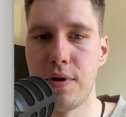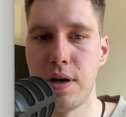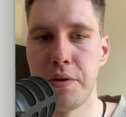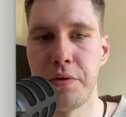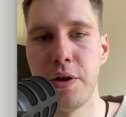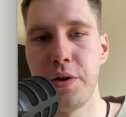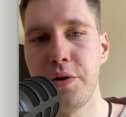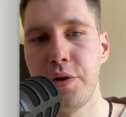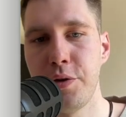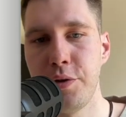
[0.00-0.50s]

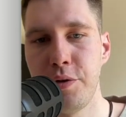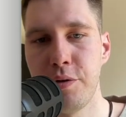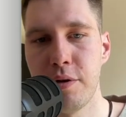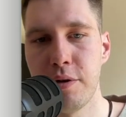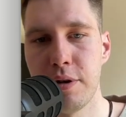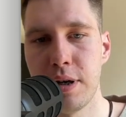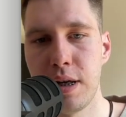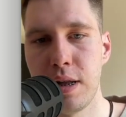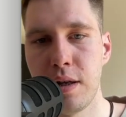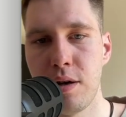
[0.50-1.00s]
another
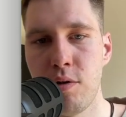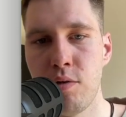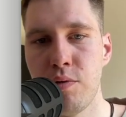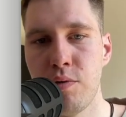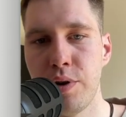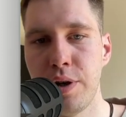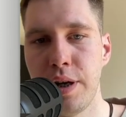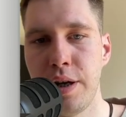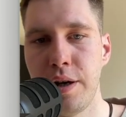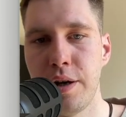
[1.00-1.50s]
URL
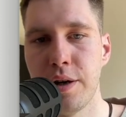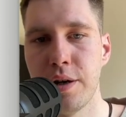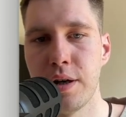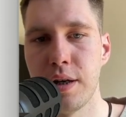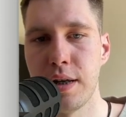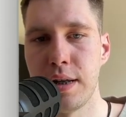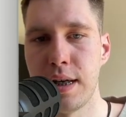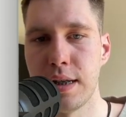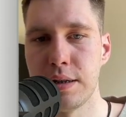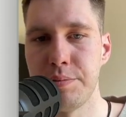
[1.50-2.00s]
over here
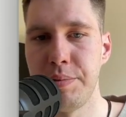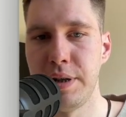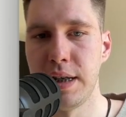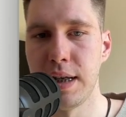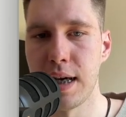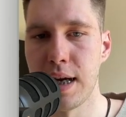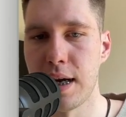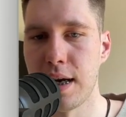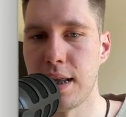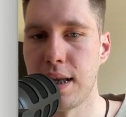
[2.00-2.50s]
that's being
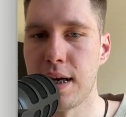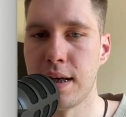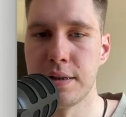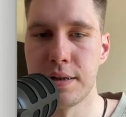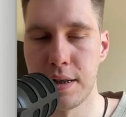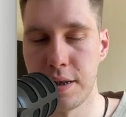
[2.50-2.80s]
analyzed,